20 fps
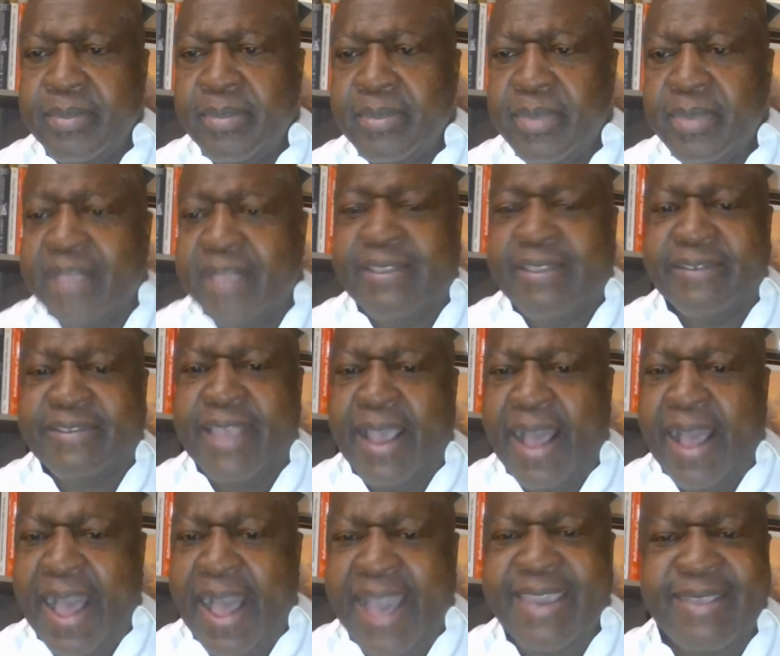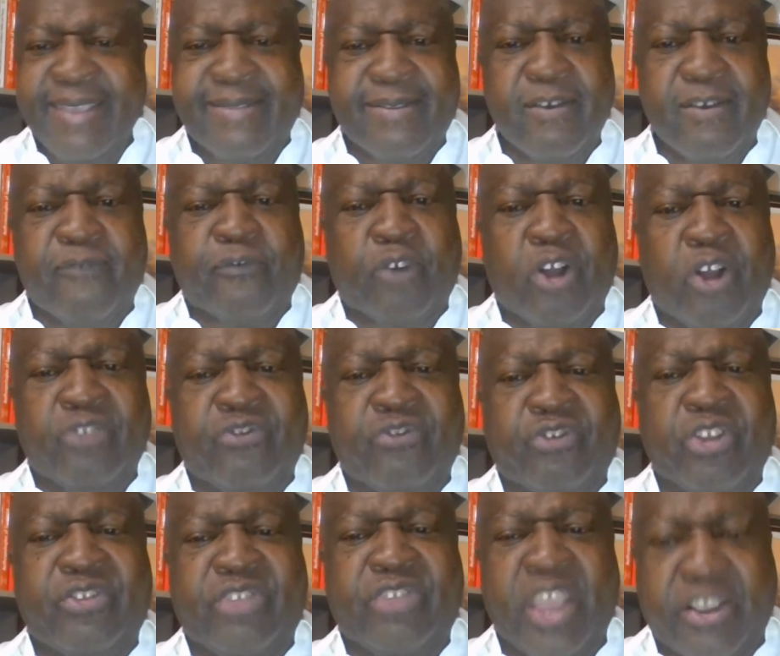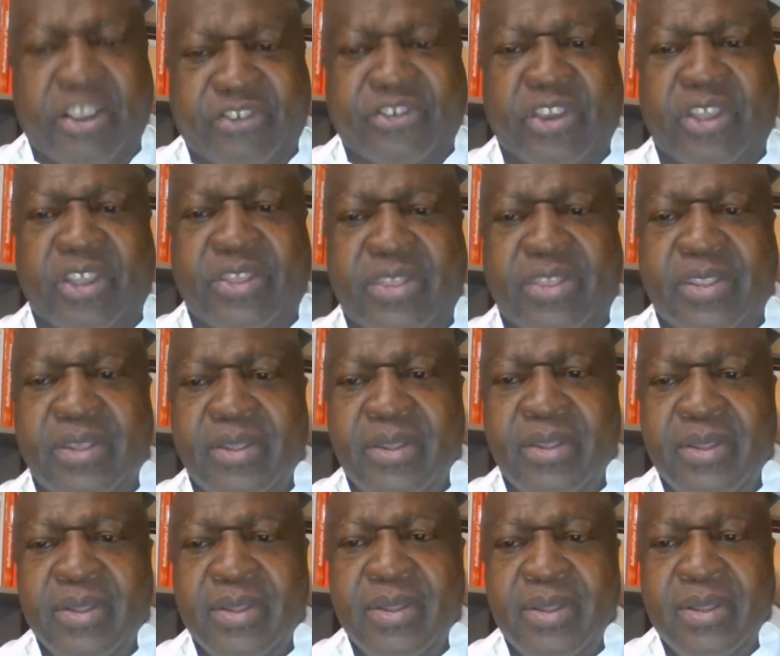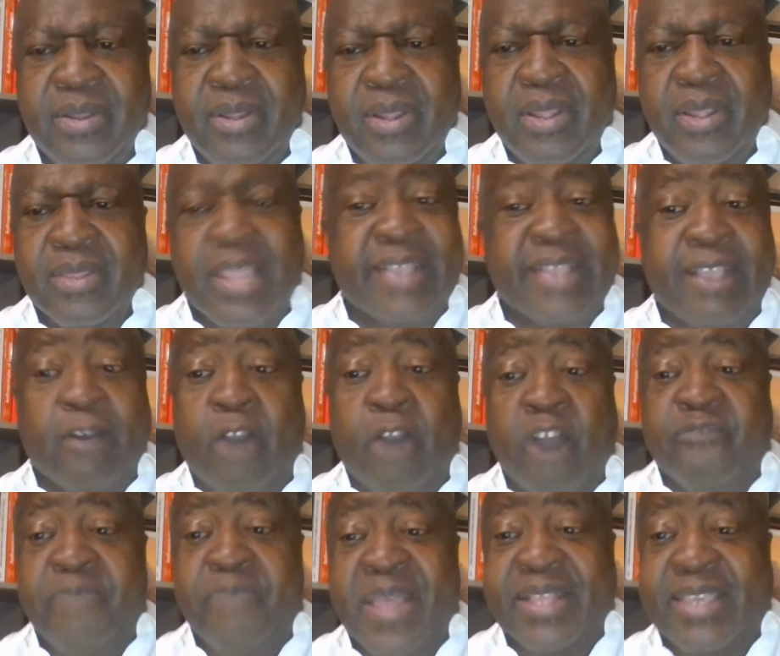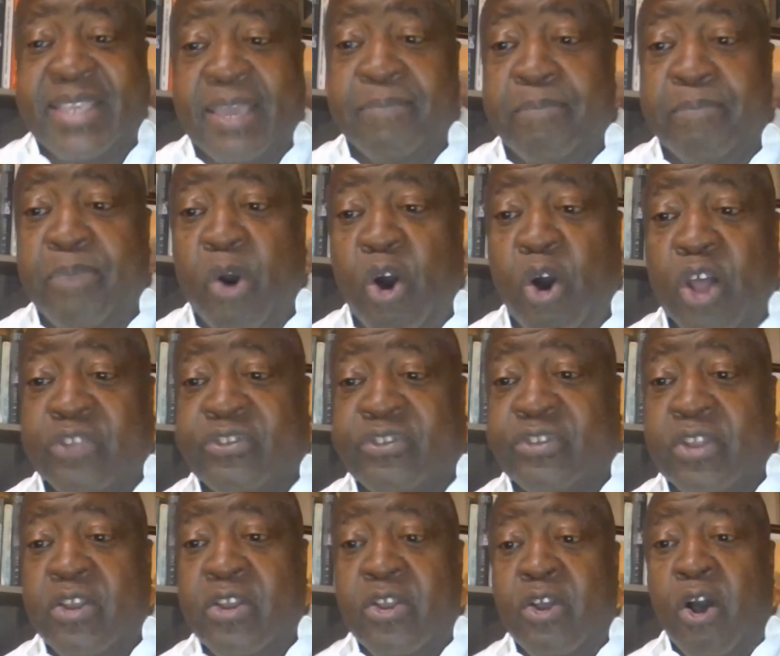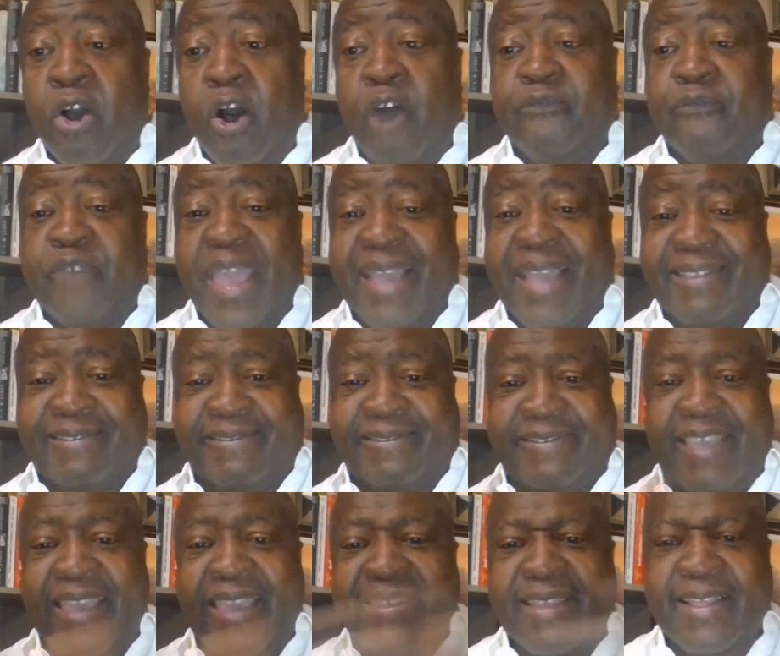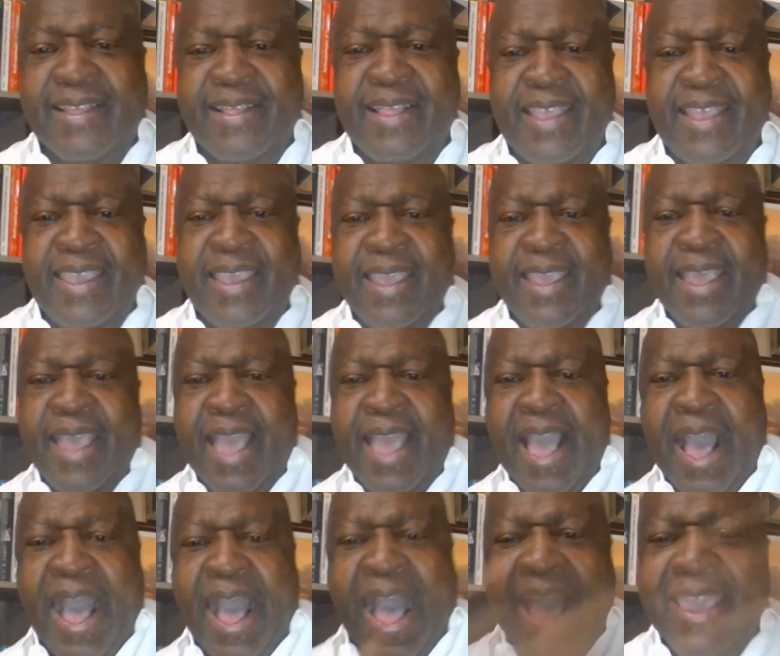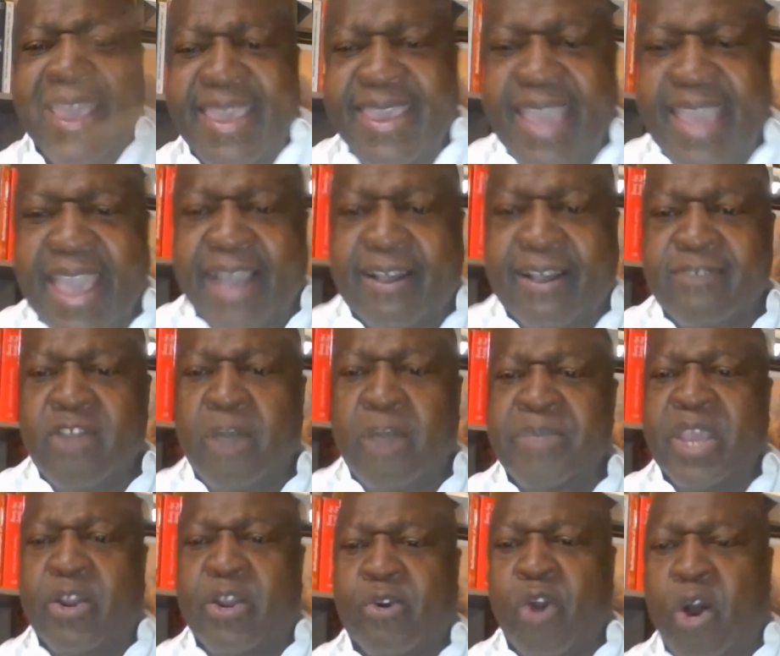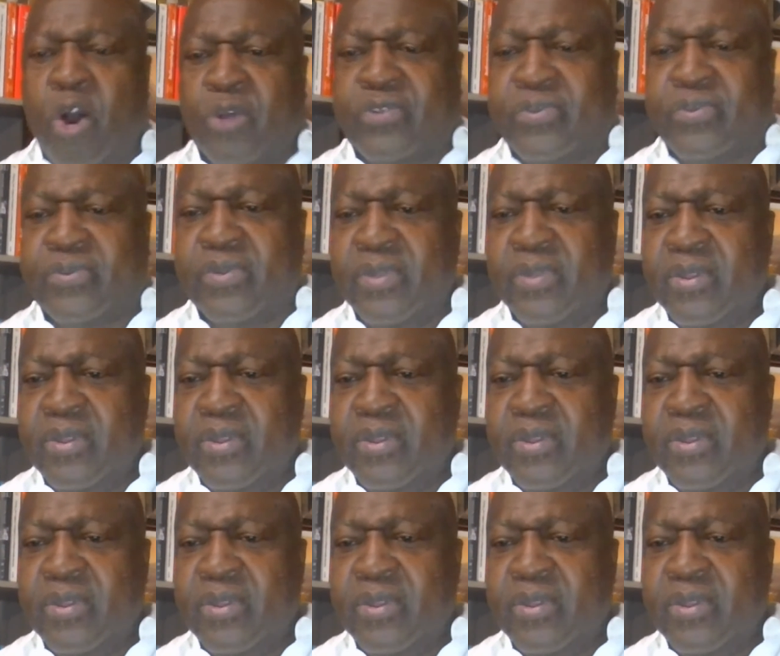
It is the height of contradiction that the government can boast of exceedingly high economic growth